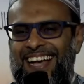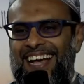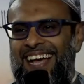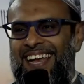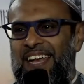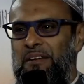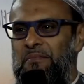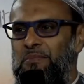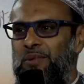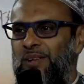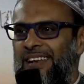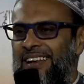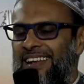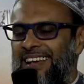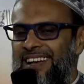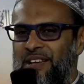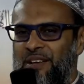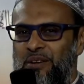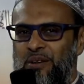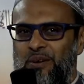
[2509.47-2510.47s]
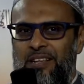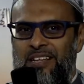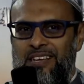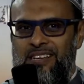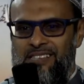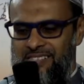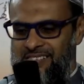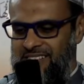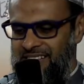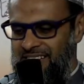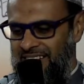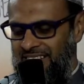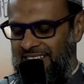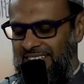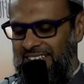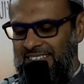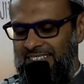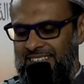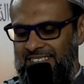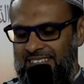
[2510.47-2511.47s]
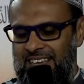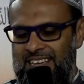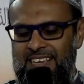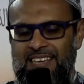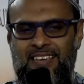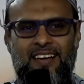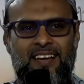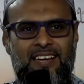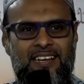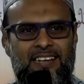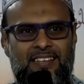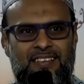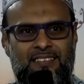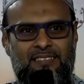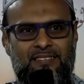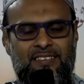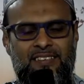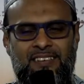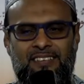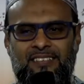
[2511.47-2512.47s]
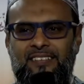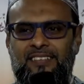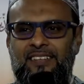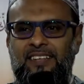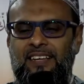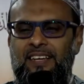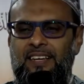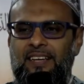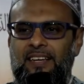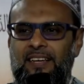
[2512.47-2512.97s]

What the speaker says: Alhamdulillah, you know, there's the Sahih Hadith in